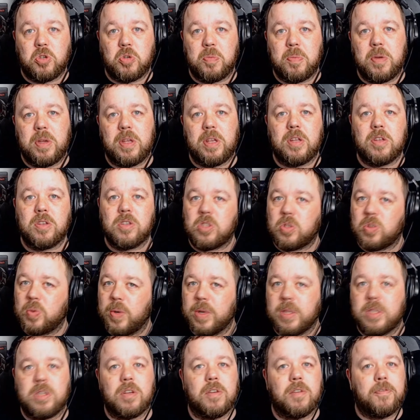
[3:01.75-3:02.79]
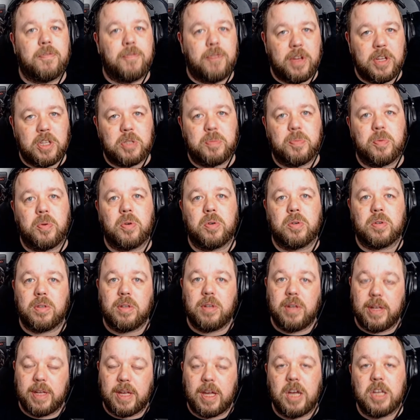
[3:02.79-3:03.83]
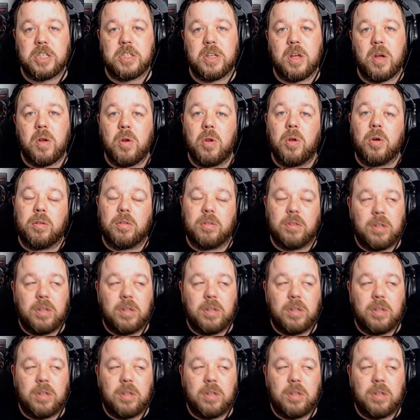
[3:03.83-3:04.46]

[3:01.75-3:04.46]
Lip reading: medias, Twitter, Facebook. Like, guys, no, look,